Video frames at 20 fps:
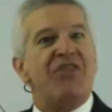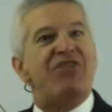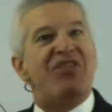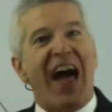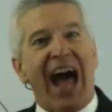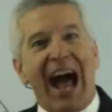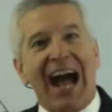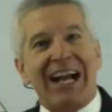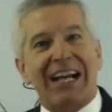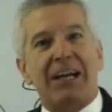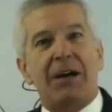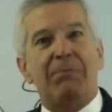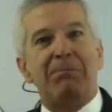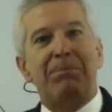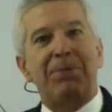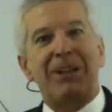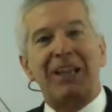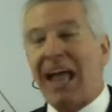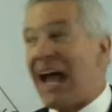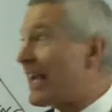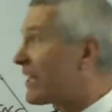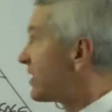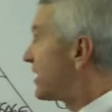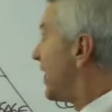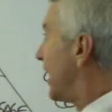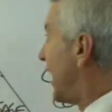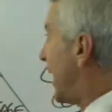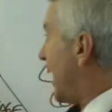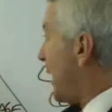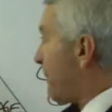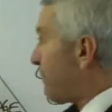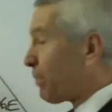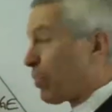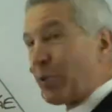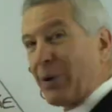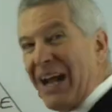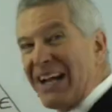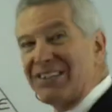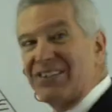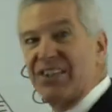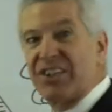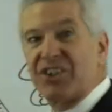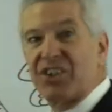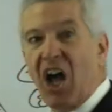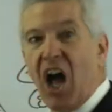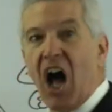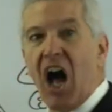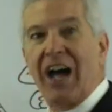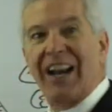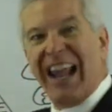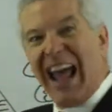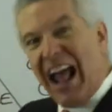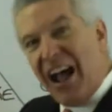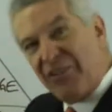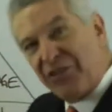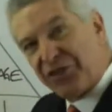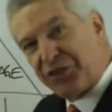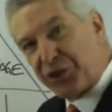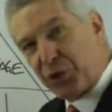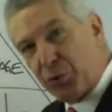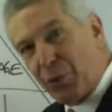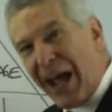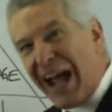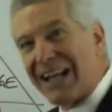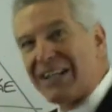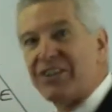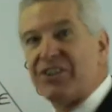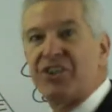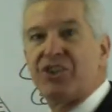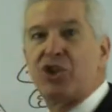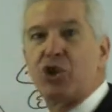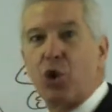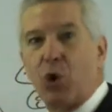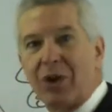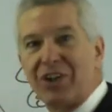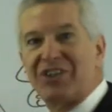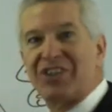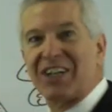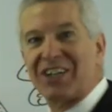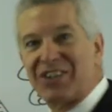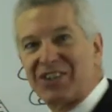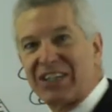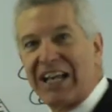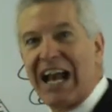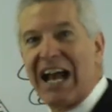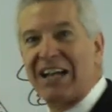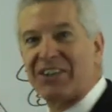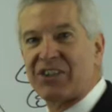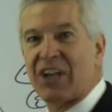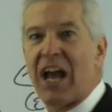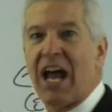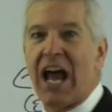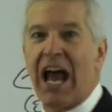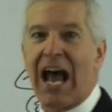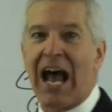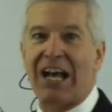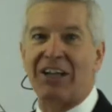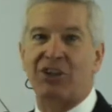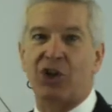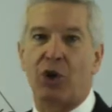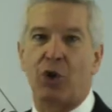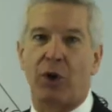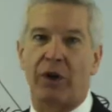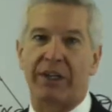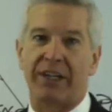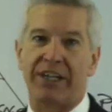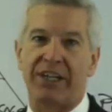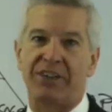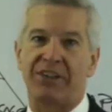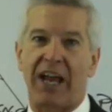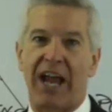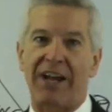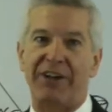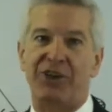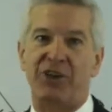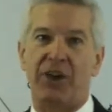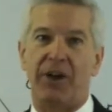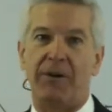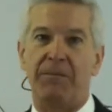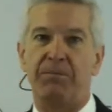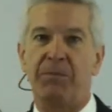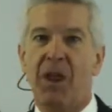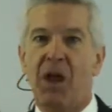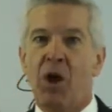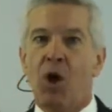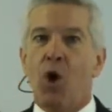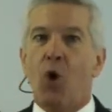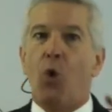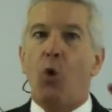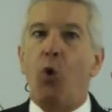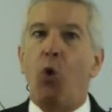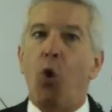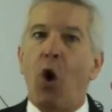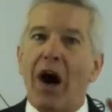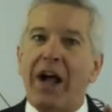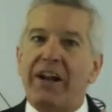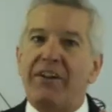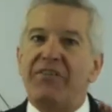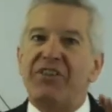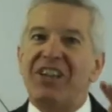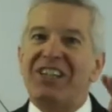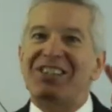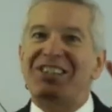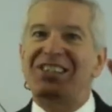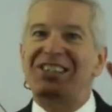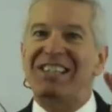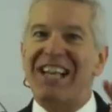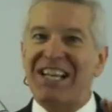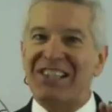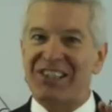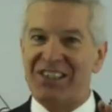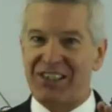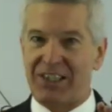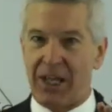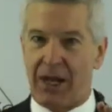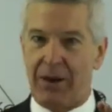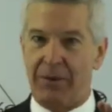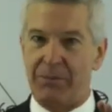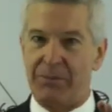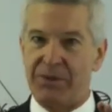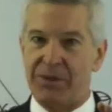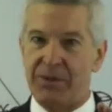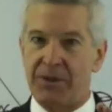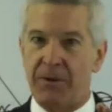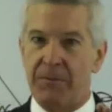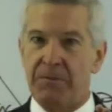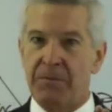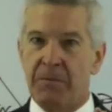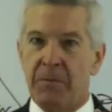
That complexity presses on and threatens your success as an organization. One of the systems,